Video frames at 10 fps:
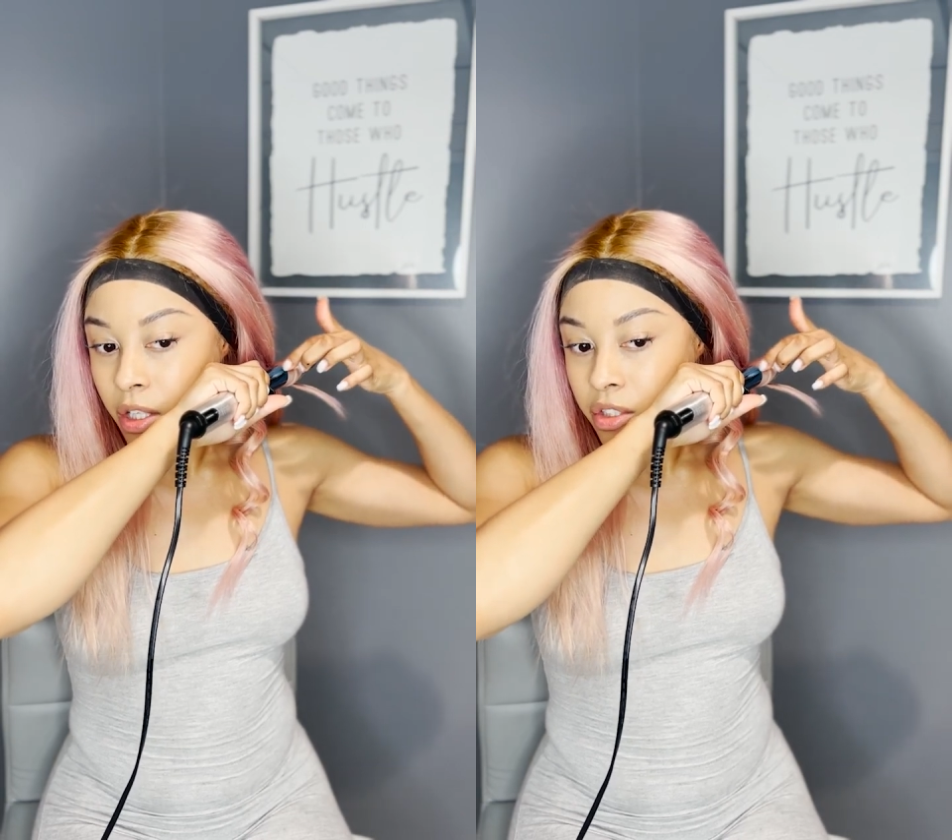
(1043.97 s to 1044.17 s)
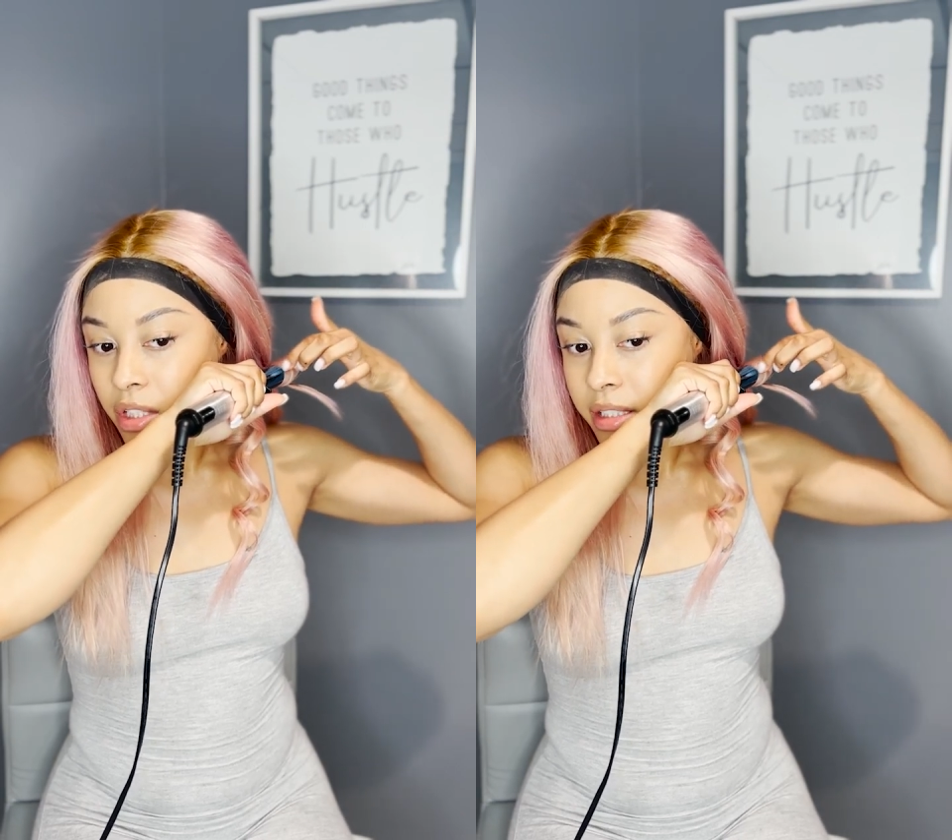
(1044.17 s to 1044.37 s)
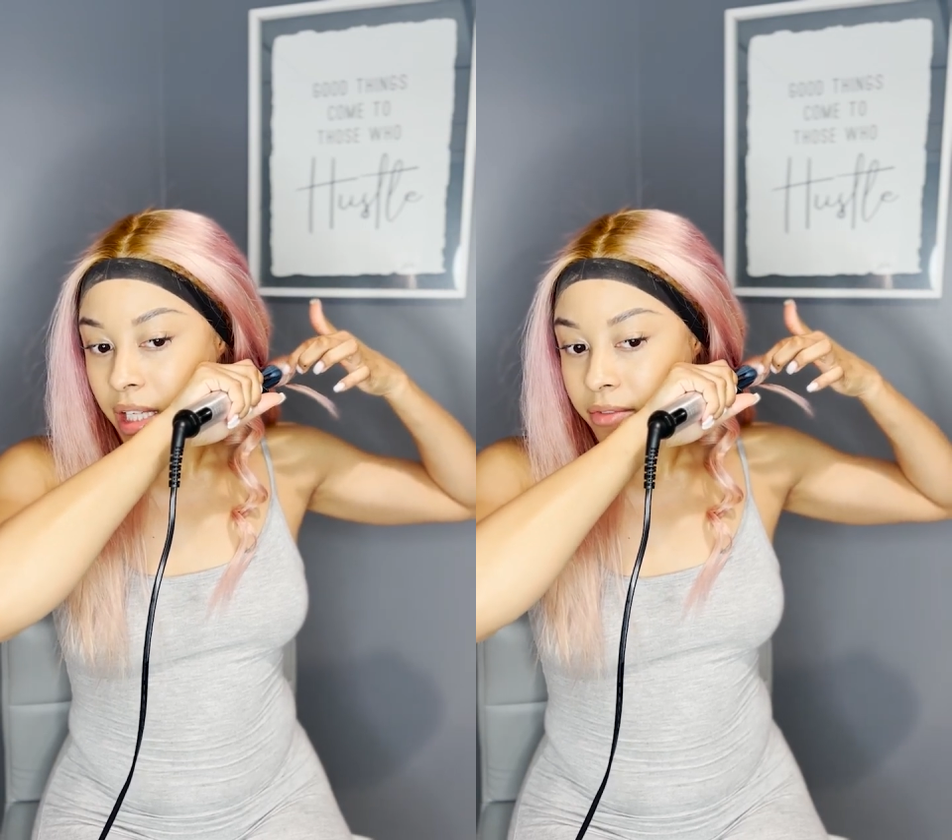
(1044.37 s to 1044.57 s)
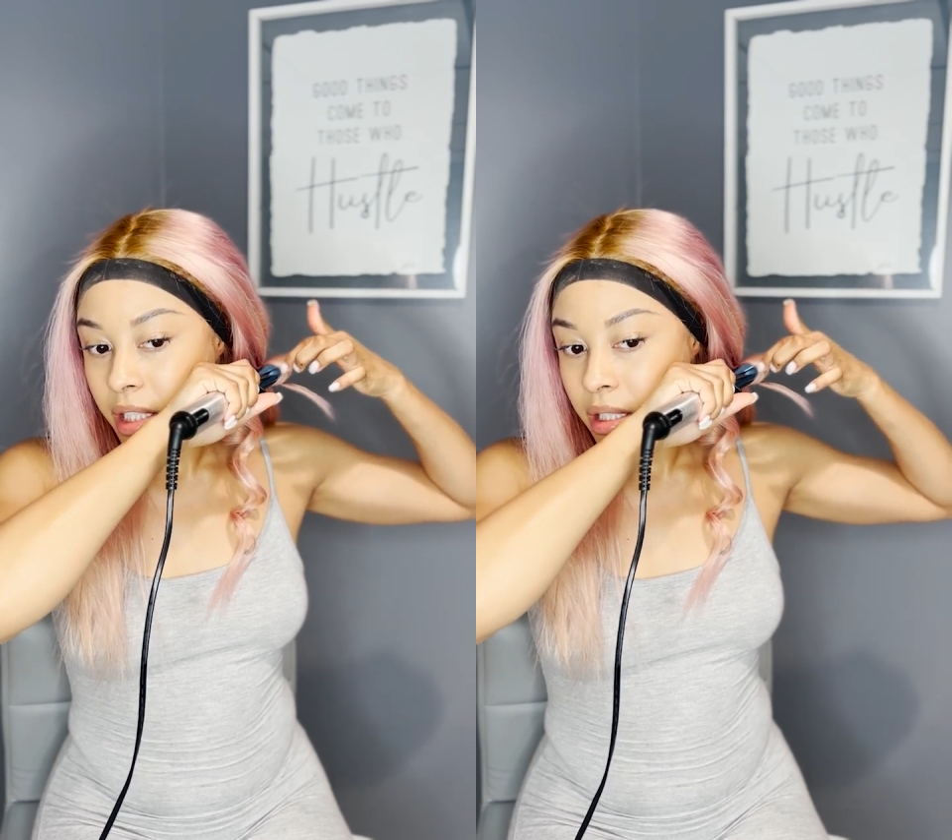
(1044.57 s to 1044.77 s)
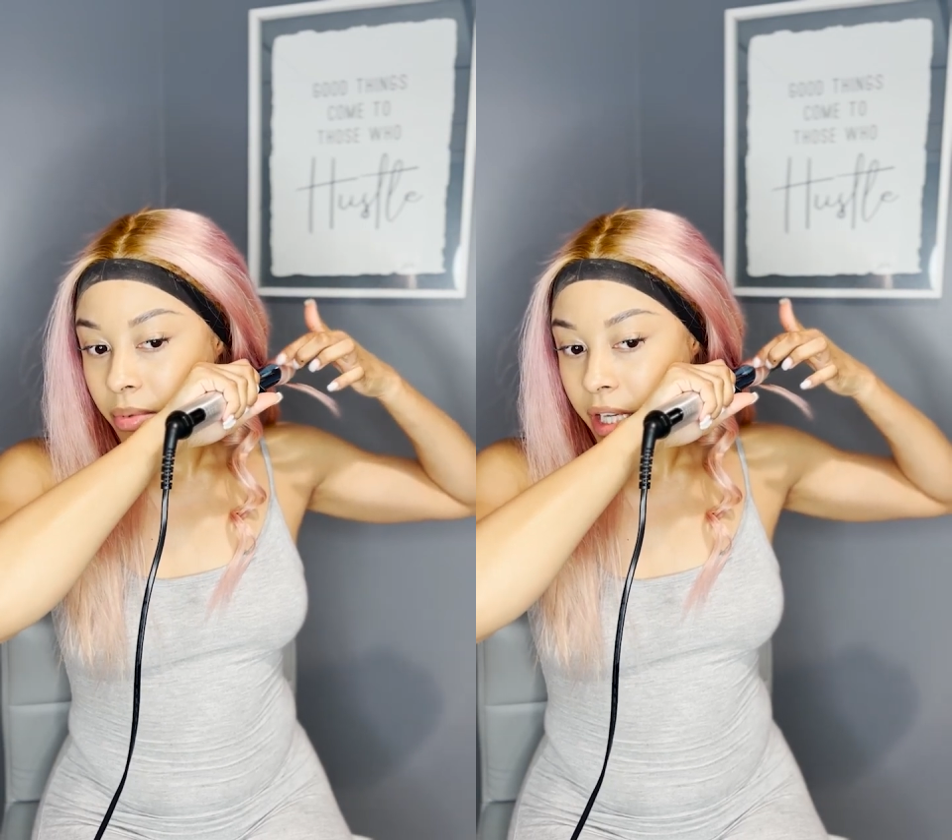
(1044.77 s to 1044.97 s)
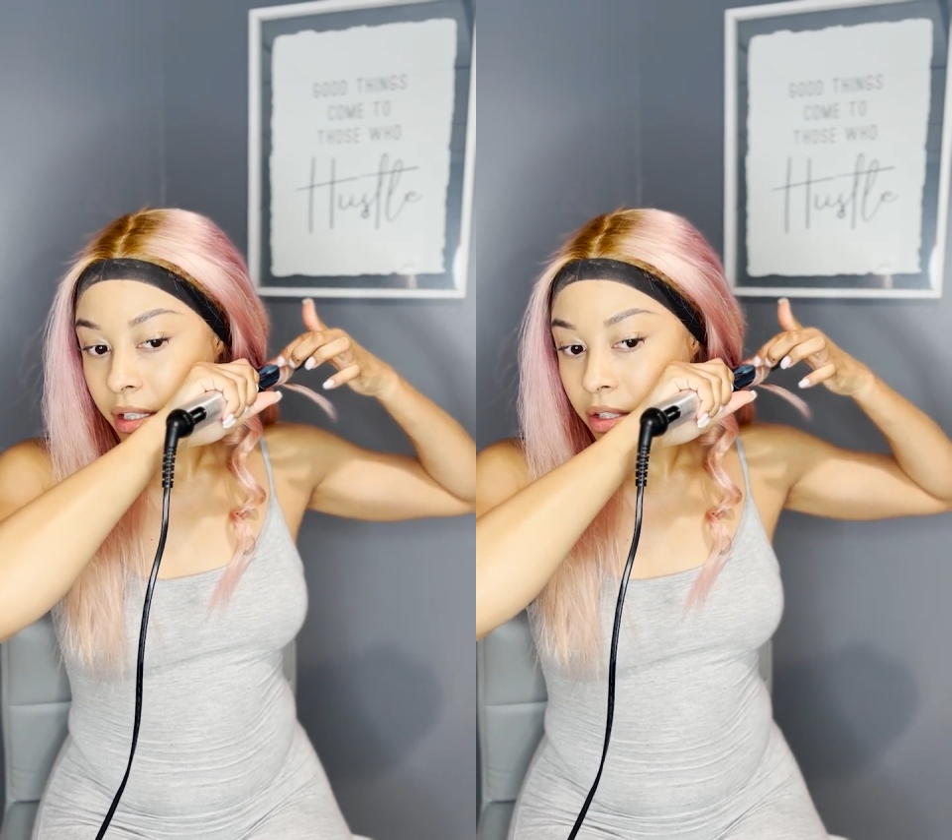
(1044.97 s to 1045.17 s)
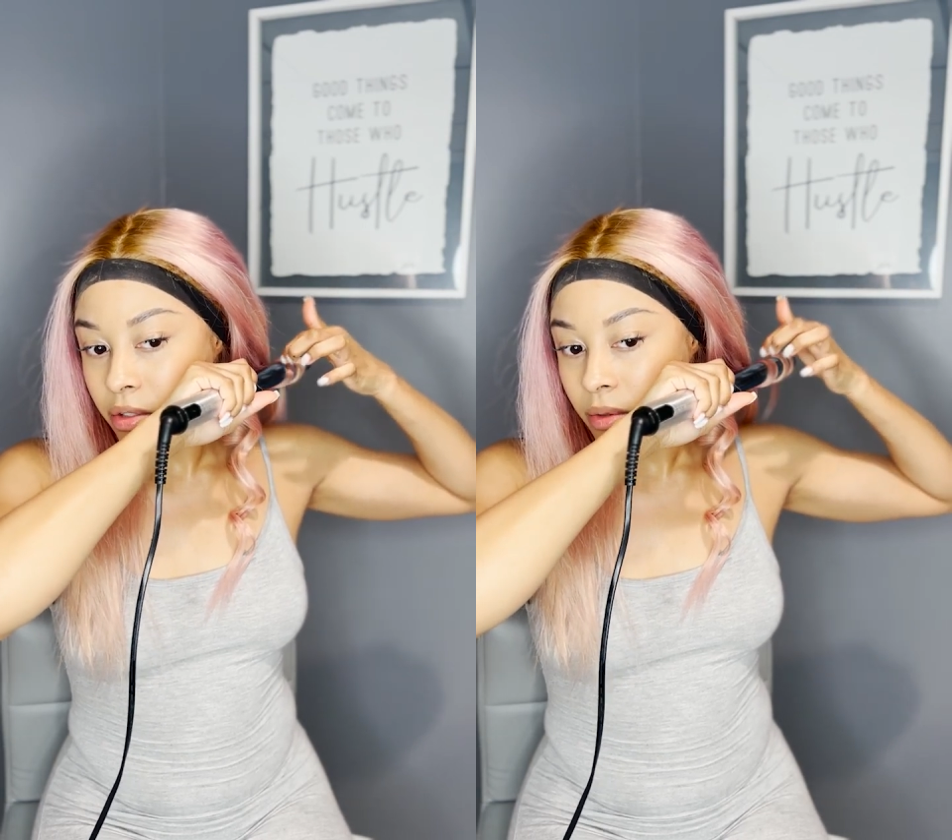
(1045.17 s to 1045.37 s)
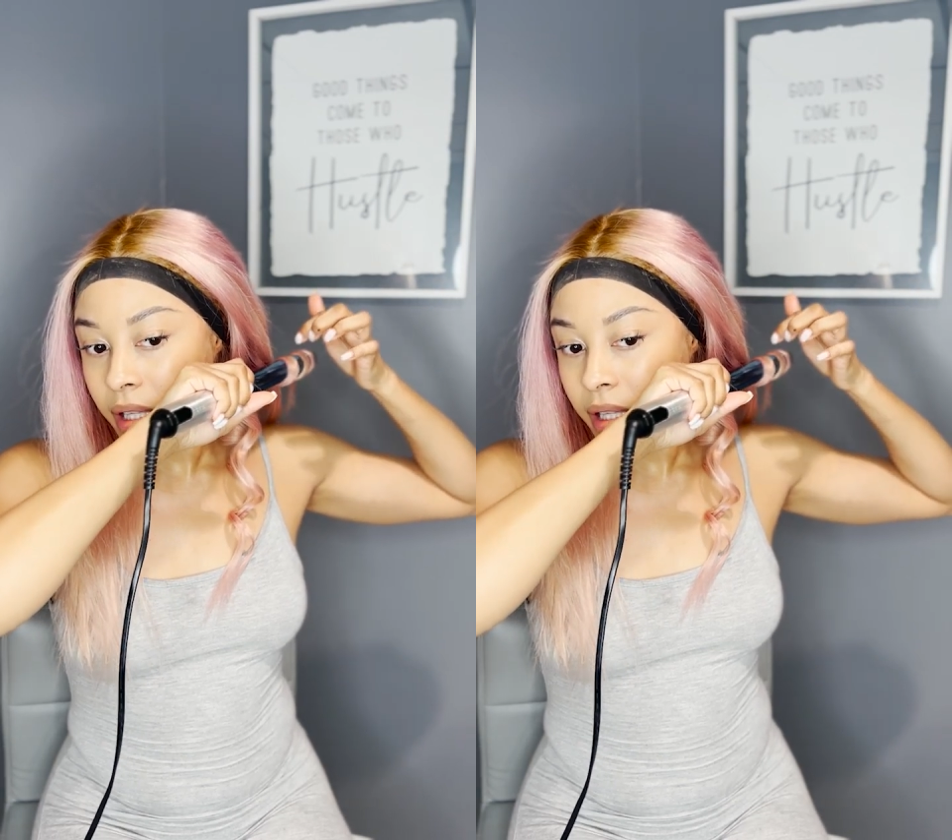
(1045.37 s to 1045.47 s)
So I definitely plan on doing